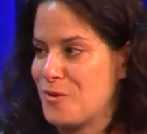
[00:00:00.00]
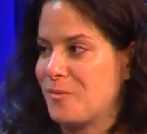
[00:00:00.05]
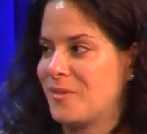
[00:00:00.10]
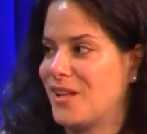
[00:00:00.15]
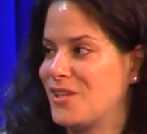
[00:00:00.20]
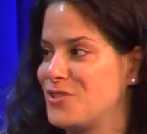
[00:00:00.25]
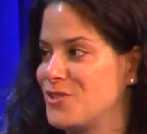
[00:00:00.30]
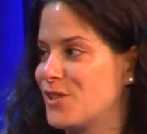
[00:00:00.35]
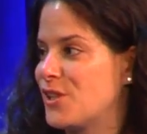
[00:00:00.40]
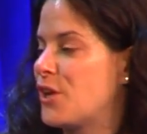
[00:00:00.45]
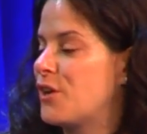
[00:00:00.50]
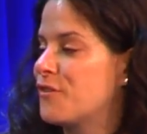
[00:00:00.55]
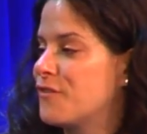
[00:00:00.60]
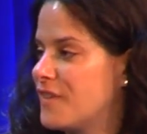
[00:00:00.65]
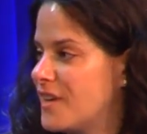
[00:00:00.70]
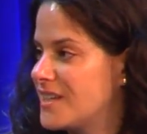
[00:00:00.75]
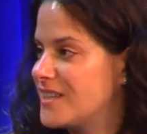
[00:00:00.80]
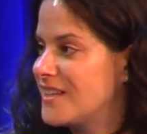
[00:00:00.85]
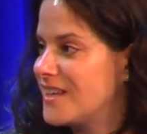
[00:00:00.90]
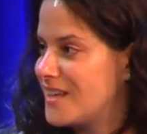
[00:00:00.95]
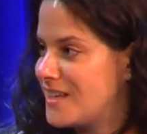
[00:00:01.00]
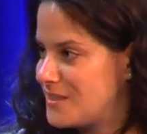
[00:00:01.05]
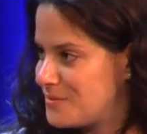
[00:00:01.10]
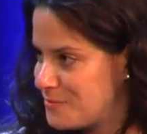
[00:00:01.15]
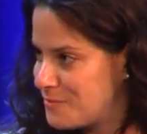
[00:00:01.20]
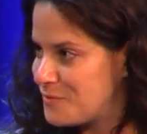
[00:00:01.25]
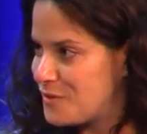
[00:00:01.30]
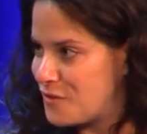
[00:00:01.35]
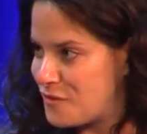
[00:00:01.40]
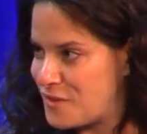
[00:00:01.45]
I'm glad you clarified that
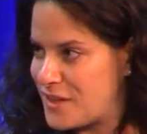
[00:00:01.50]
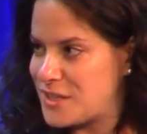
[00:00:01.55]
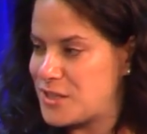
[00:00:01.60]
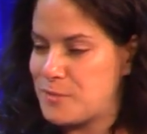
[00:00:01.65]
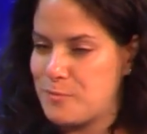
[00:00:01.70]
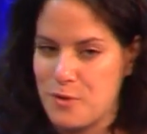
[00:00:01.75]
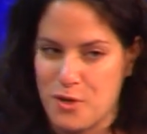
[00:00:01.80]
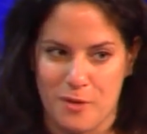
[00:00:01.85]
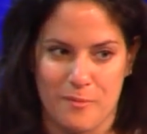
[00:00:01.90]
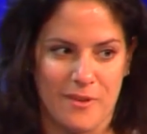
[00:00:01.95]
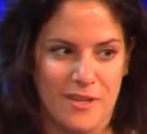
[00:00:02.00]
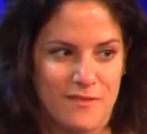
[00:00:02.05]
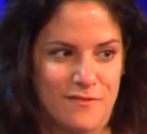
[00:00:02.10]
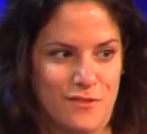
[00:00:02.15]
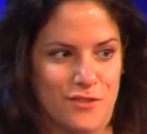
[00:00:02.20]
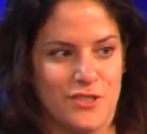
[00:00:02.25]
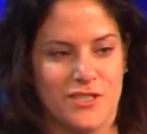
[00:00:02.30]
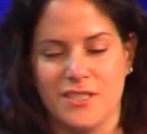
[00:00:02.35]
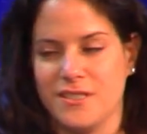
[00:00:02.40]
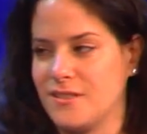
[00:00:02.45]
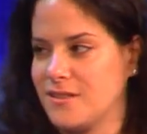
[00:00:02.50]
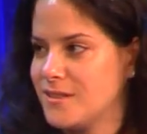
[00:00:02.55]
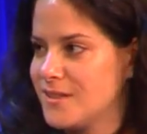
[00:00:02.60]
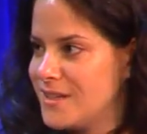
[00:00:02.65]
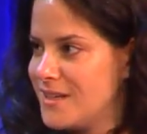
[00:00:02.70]
of like spearmint versus